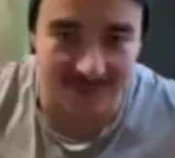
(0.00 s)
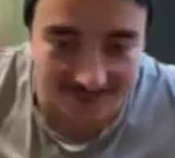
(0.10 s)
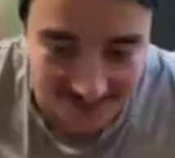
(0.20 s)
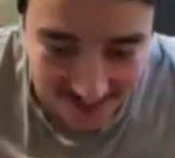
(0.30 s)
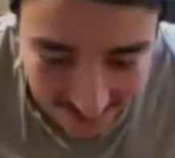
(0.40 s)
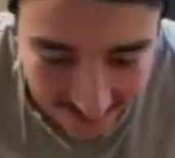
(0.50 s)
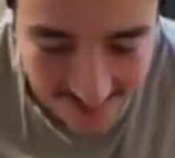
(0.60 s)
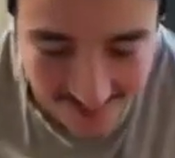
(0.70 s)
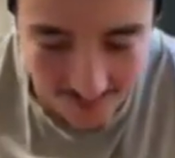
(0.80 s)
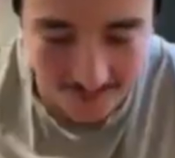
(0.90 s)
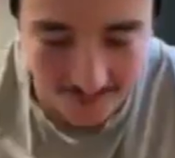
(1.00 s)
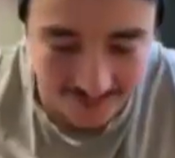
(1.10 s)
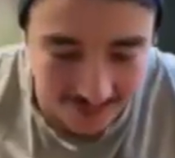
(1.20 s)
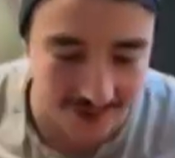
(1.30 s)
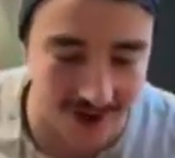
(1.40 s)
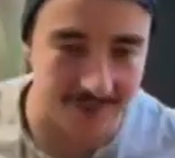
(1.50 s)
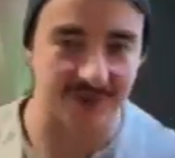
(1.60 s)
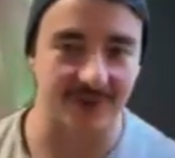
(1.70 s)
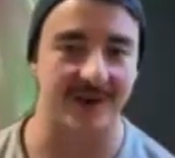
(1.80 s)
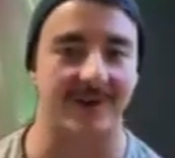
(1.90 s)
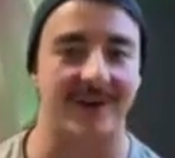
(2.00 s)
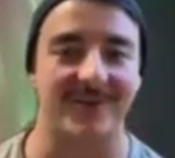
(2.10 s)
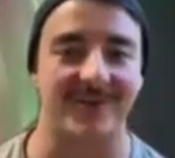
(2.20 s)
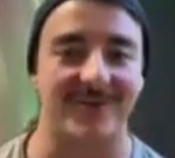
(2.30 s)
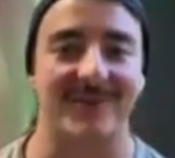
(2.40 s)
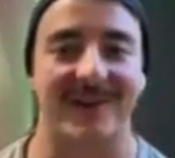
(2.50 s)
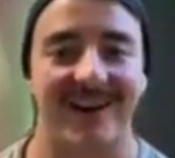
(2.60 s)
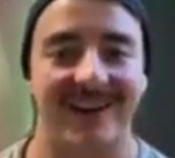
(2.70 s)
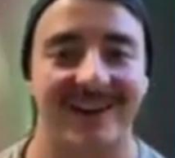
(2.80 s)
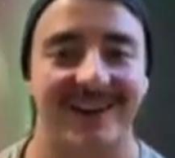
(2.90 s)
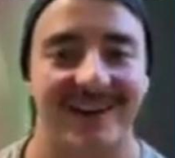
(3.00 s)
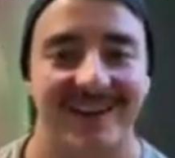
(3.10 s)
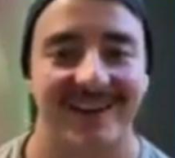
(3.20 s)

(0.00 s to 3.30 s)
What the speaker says: would have been your a millionth time pushing that record super high.